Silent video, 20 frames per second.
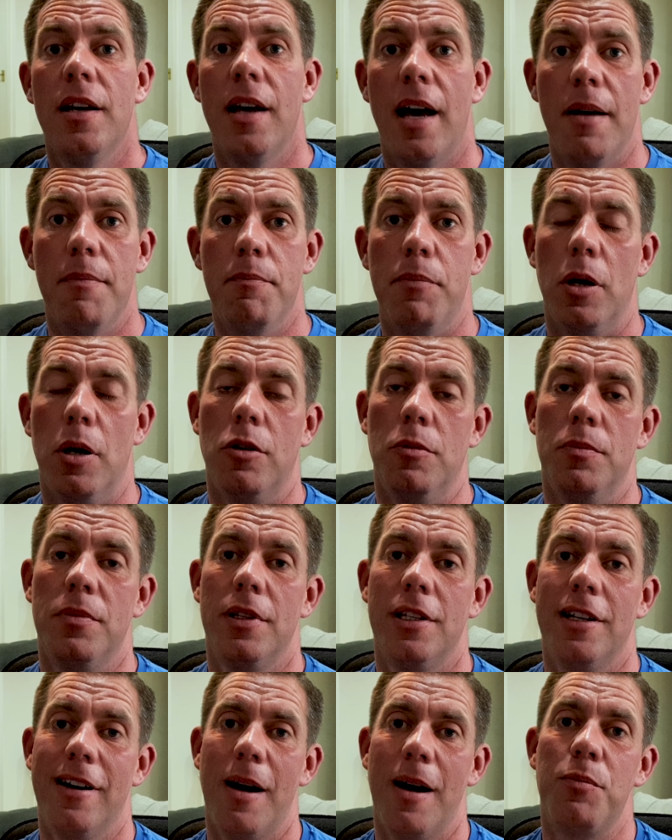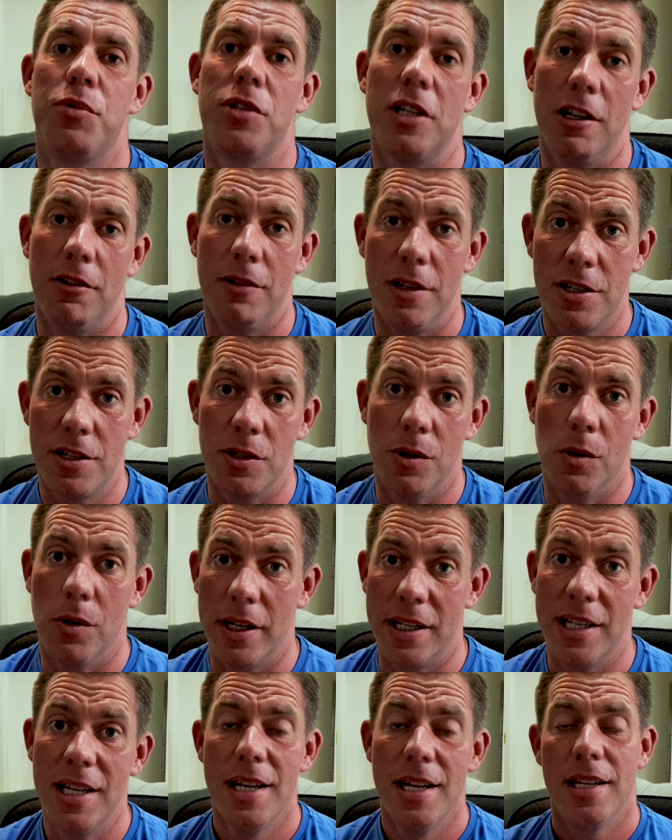and boom, you're absolutely
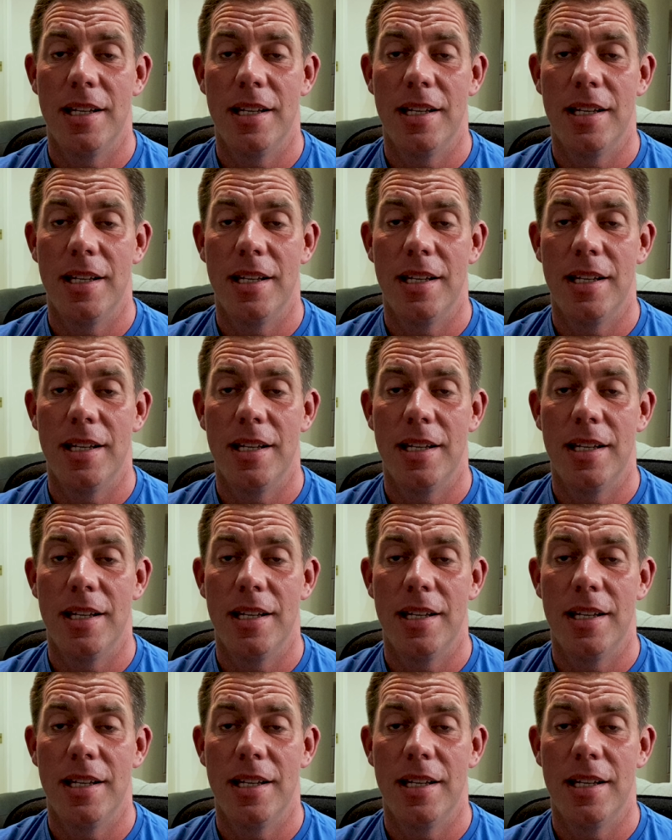sorted.